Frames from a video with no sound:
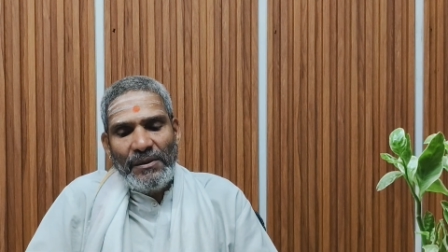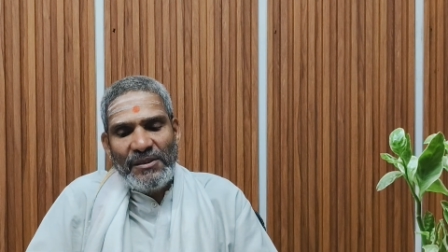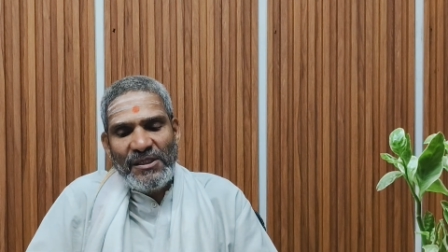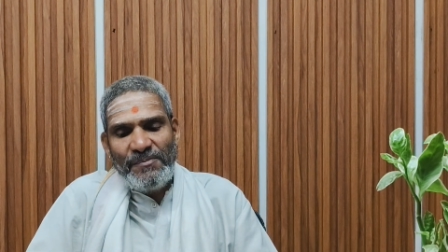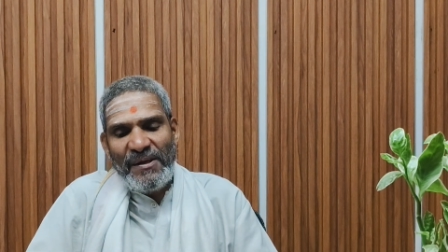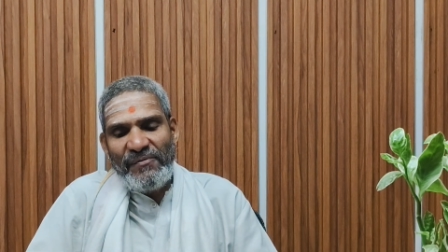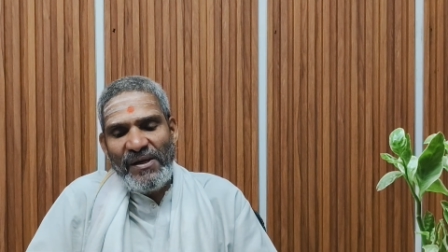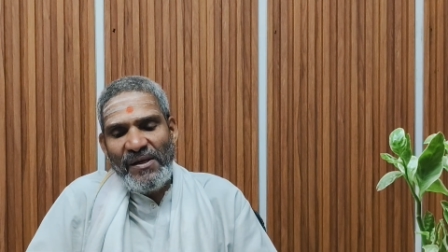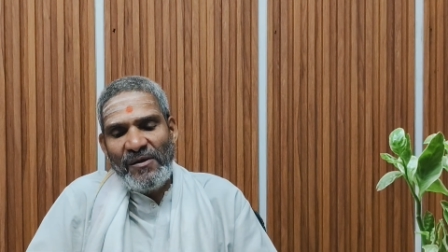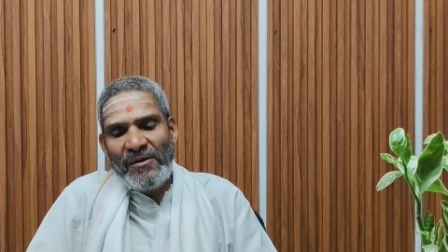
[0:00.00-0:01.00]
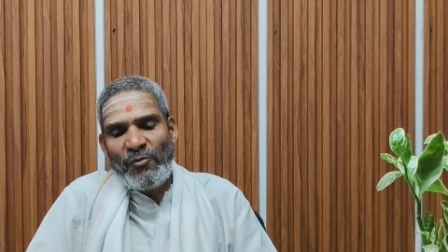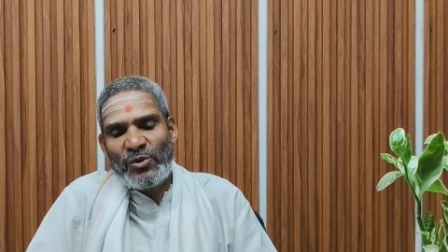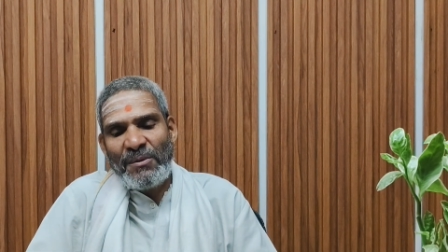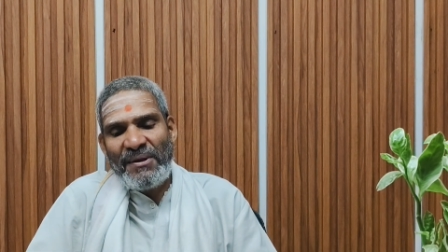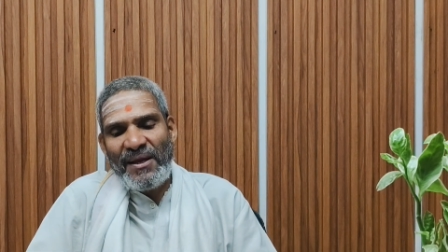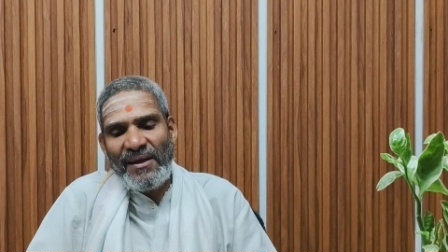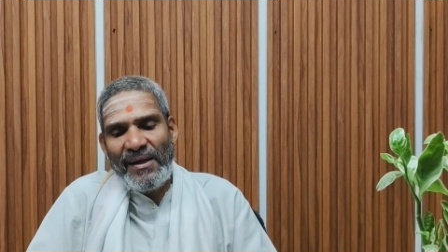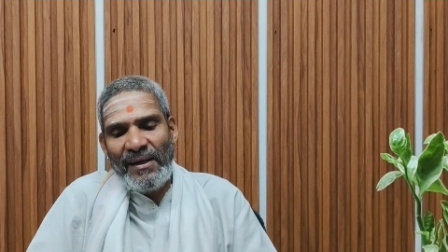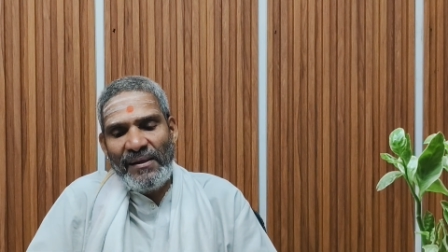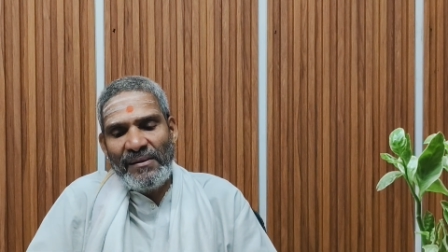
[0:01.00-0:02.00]
This is between Vrishabhagiri
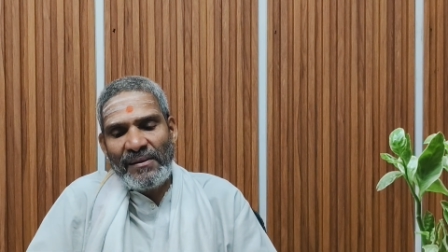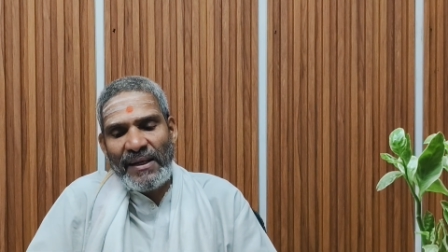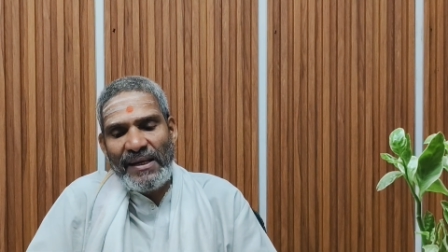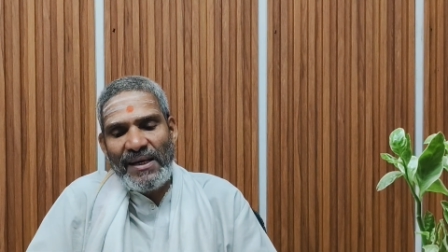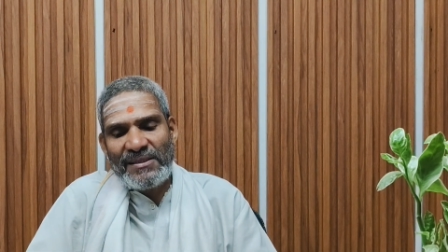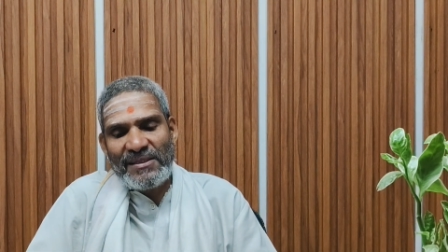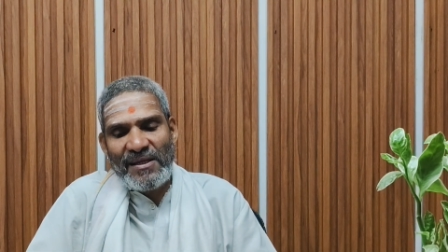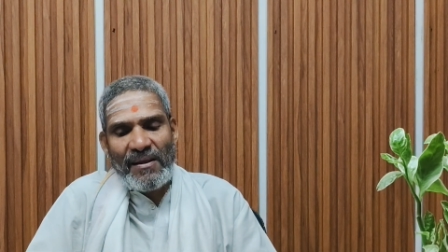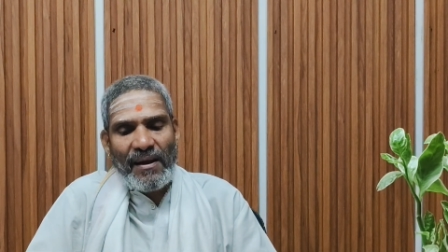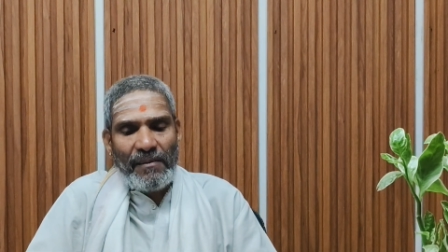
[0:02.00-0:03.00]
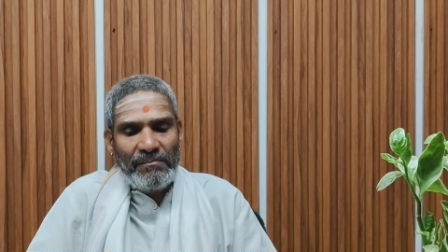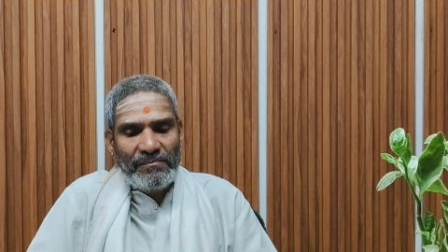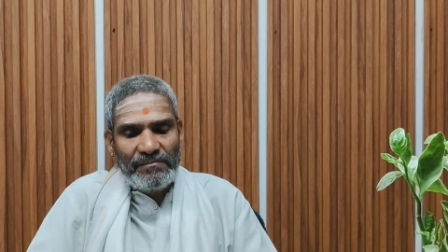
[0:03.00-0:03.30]
and Kailasa Sikhara.